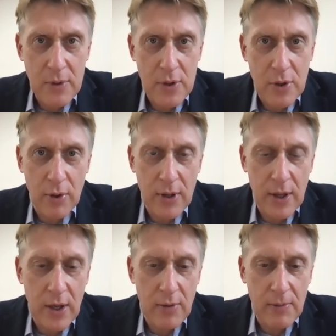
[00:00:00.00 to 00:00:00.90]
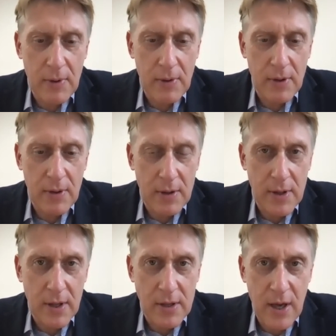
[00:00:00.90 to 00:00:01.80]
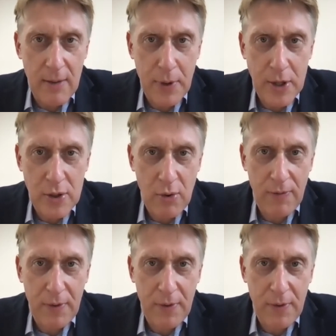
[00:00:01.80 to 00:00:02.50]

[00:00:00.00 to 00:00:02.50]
took the time pressure off the